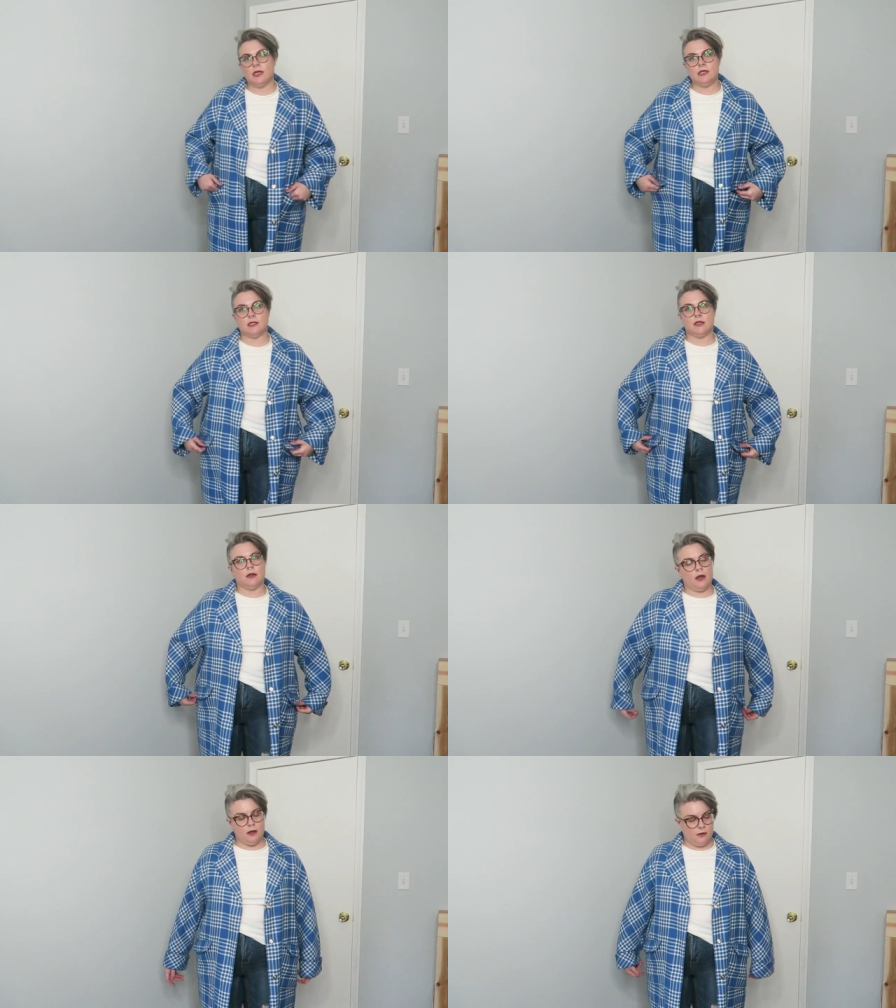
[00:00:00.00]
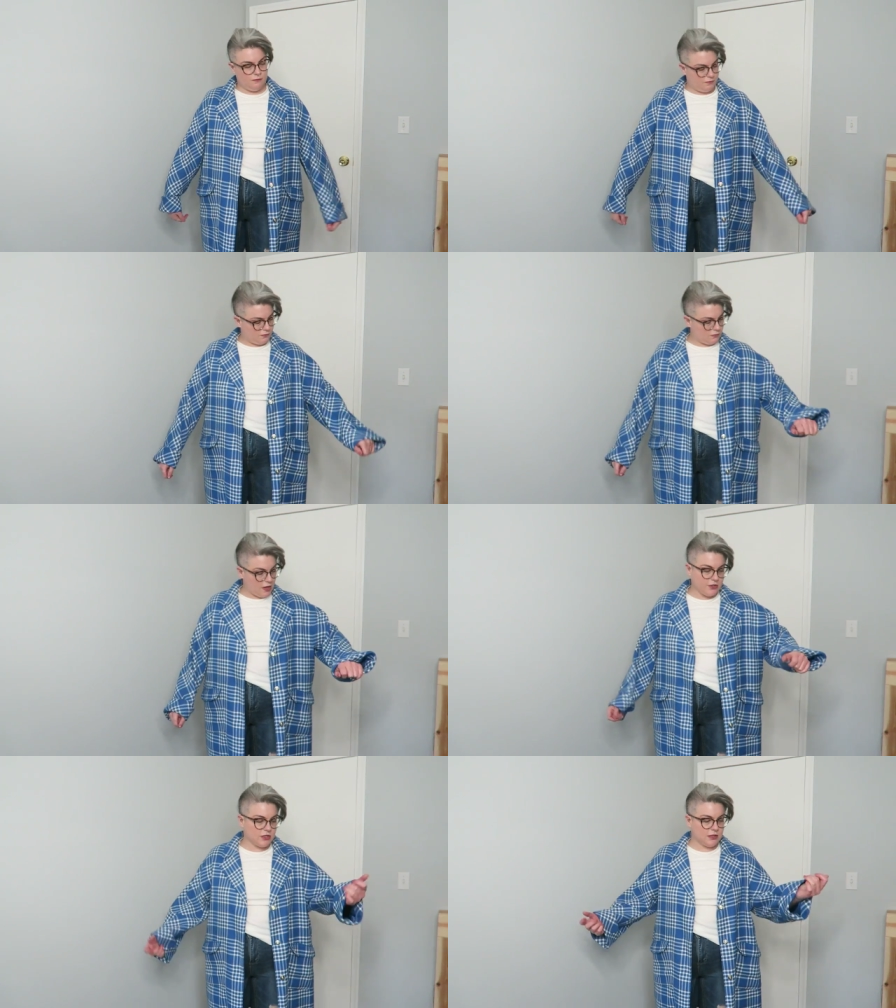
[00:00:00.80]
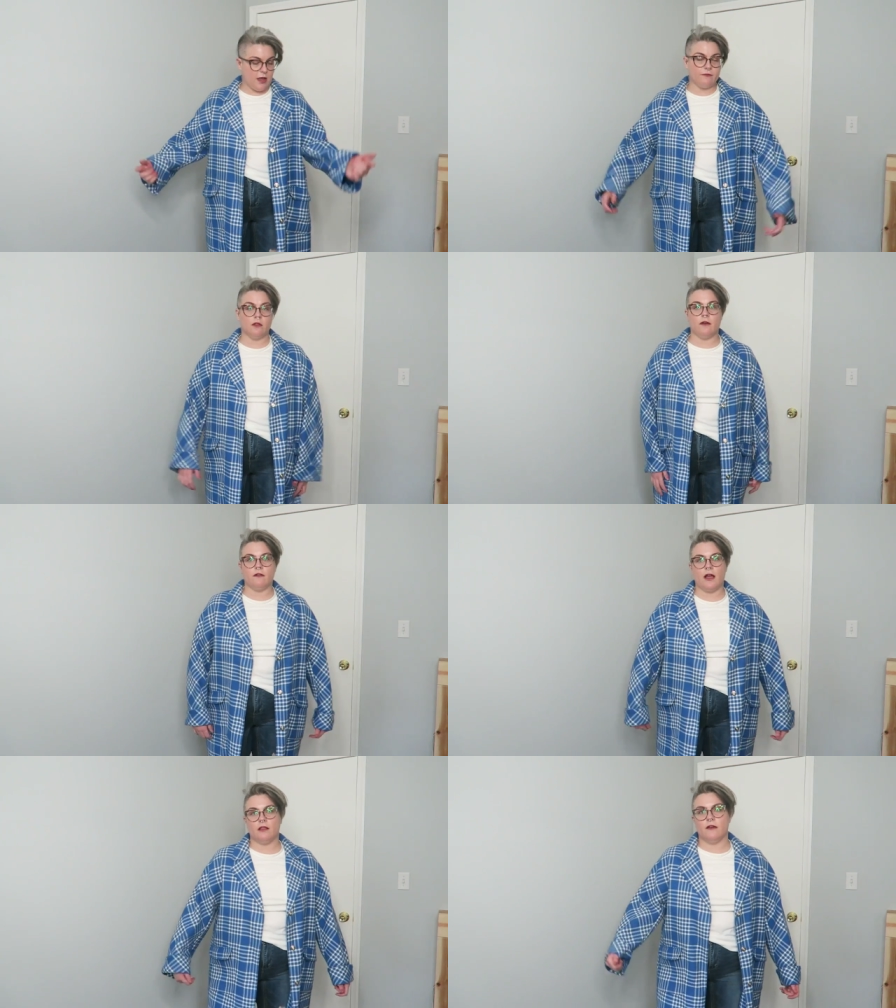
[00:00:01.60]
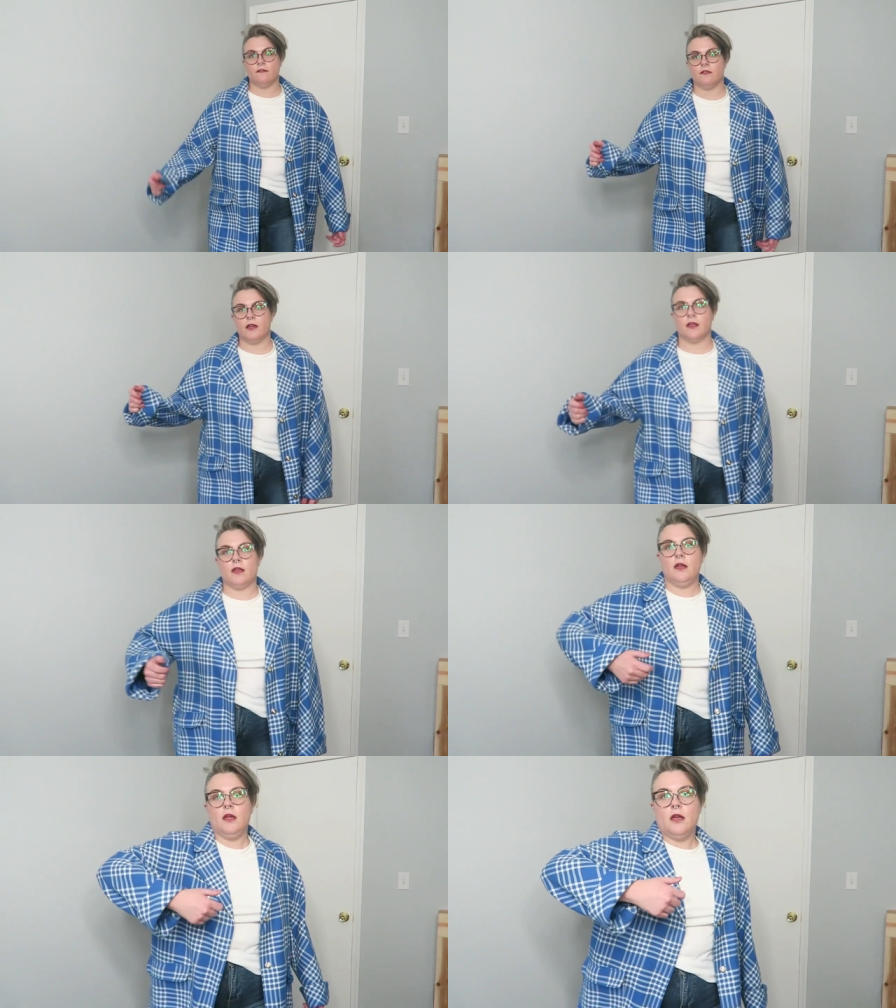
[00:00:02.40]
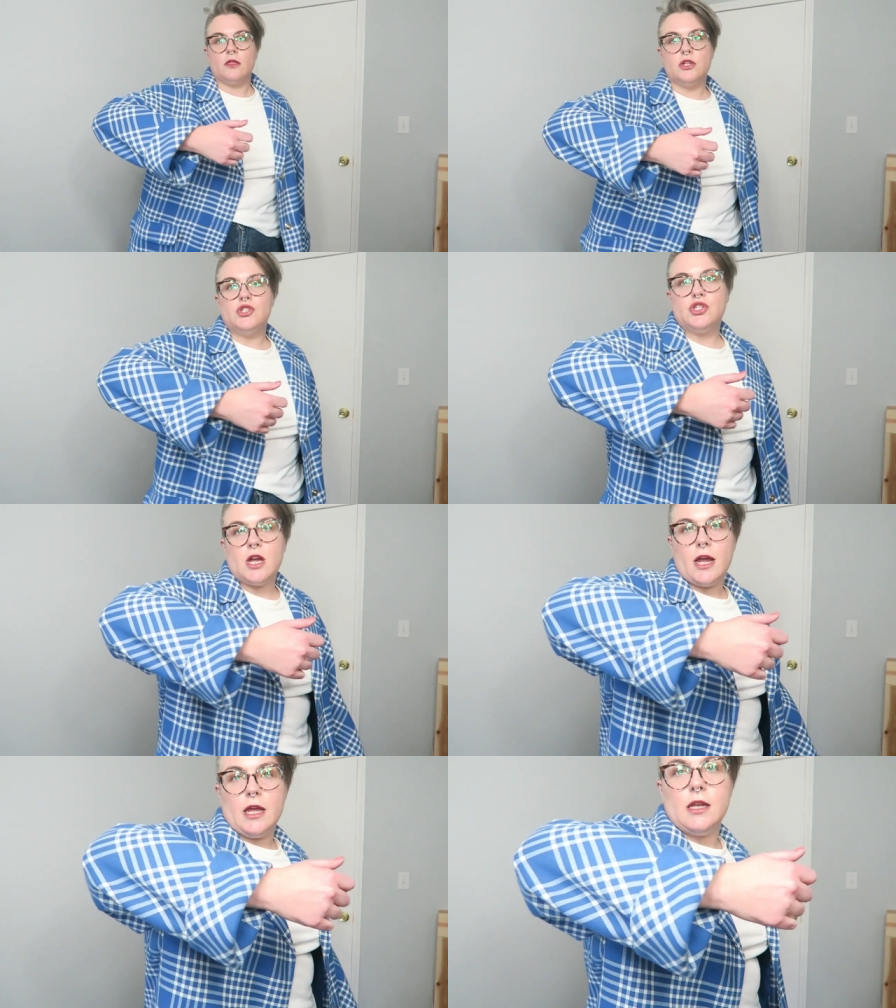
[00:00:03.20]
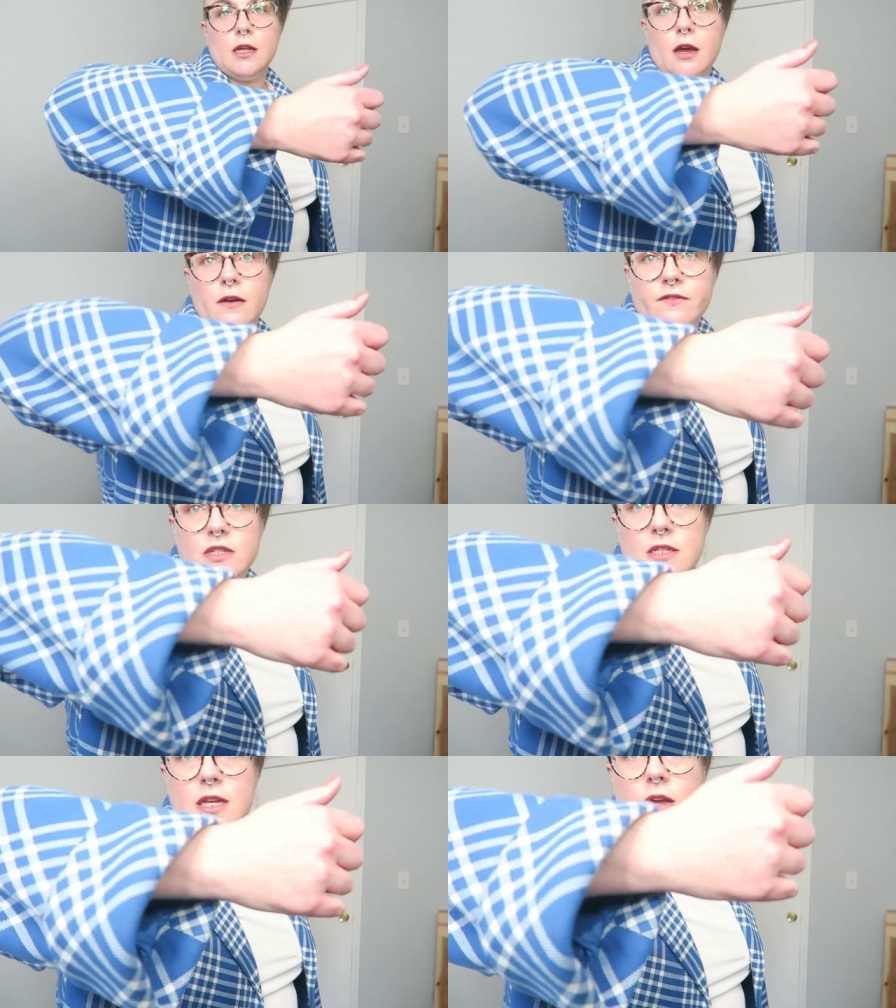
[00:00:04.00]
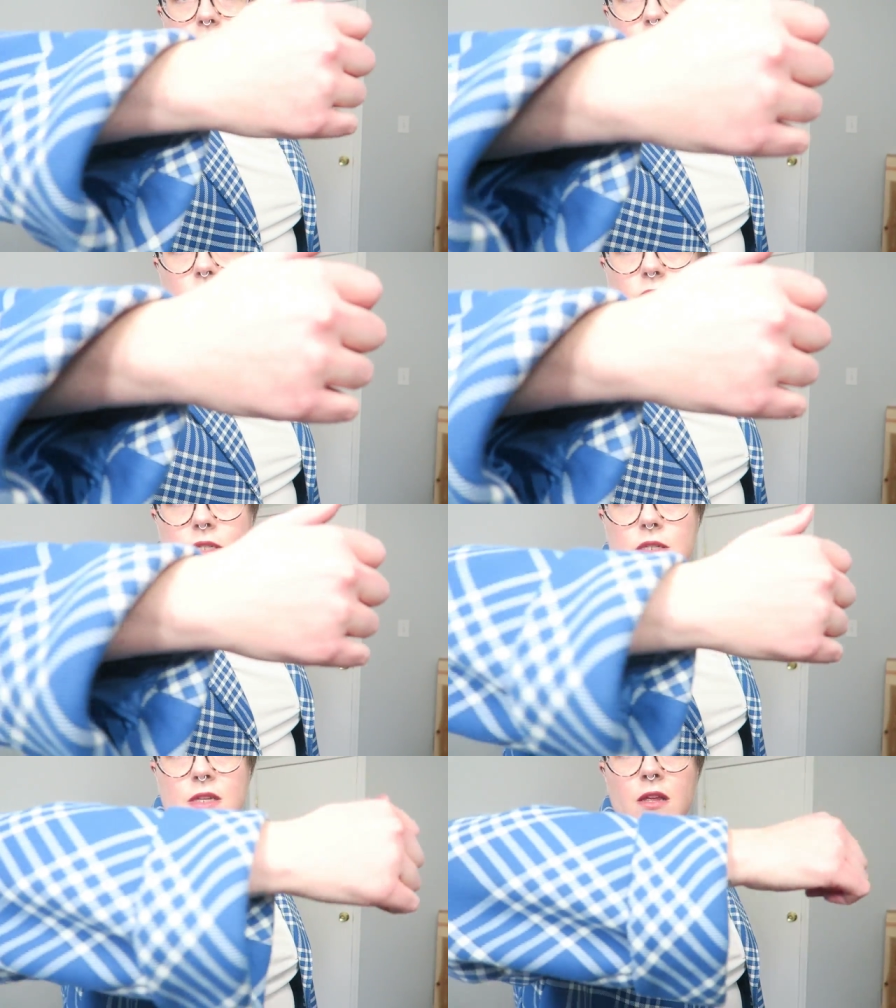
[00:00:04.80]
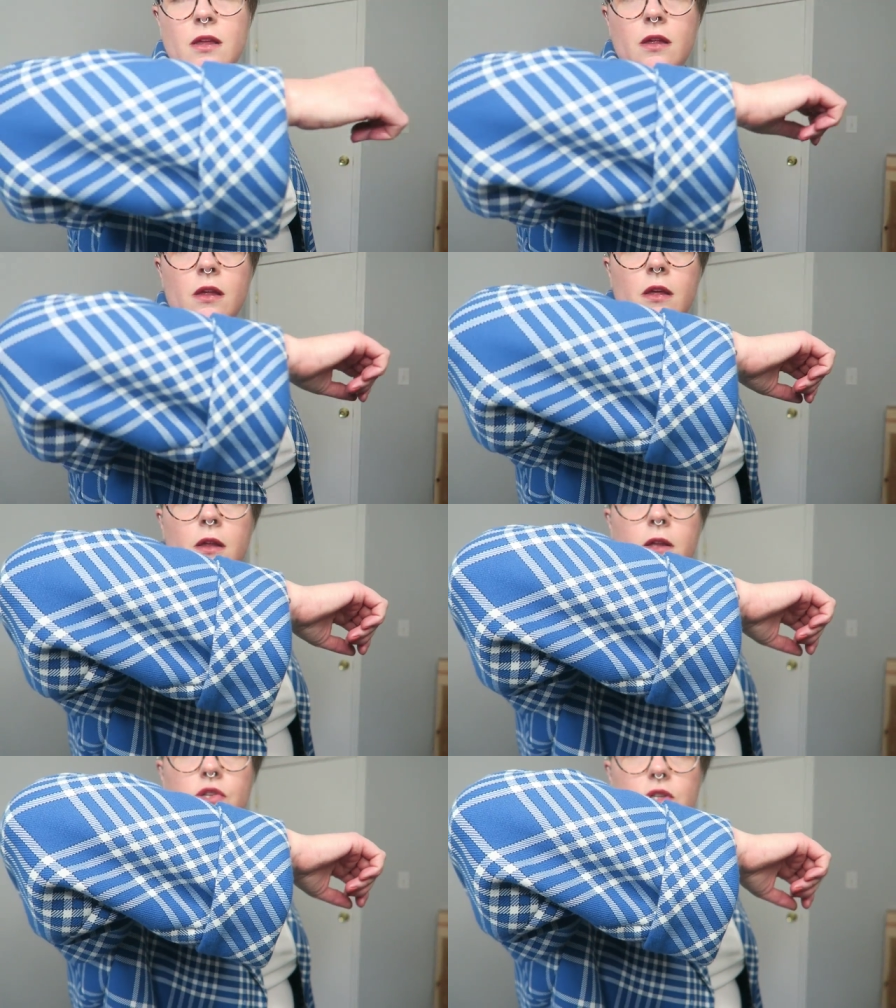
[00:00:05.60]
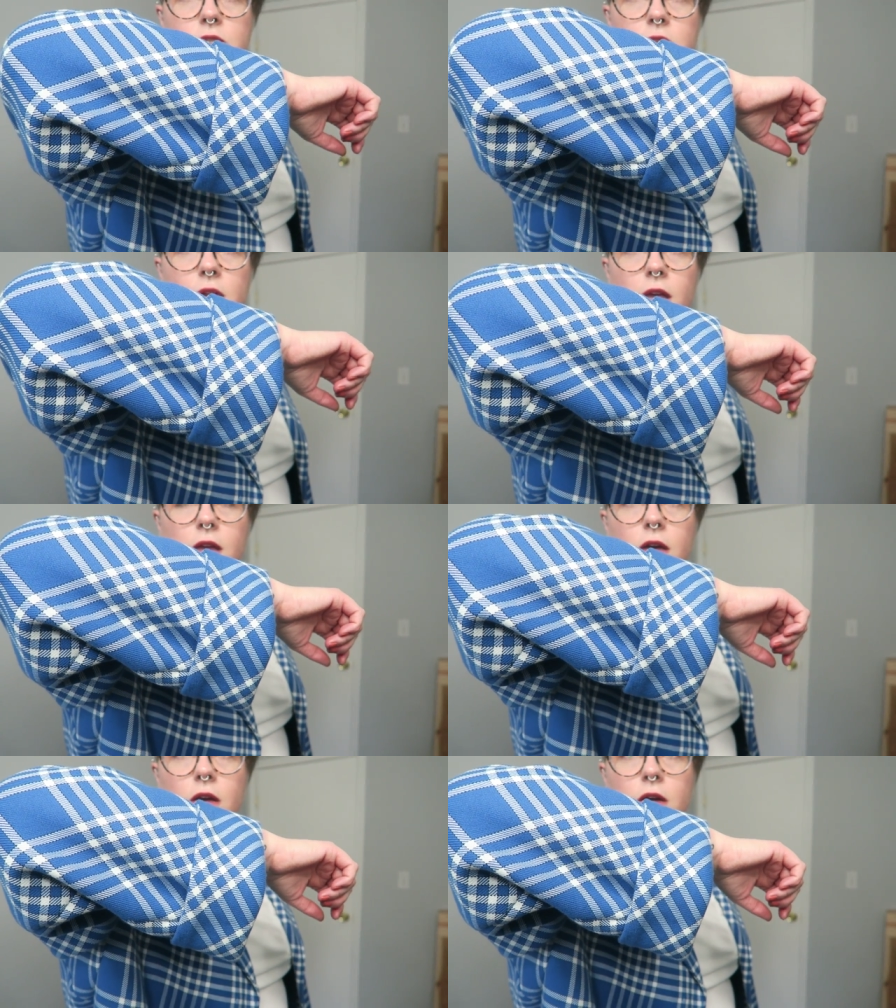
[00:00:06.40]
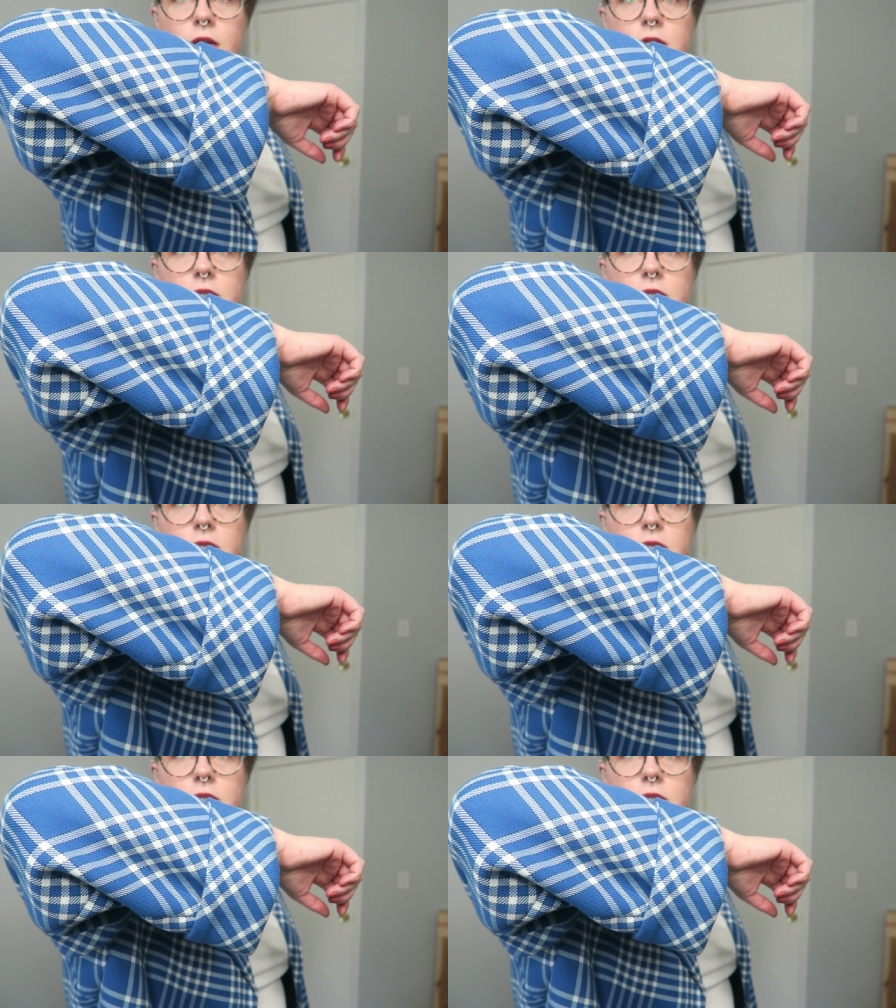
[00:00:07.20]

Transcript: really easy um i just i love i love like the giant cuff details just like oh,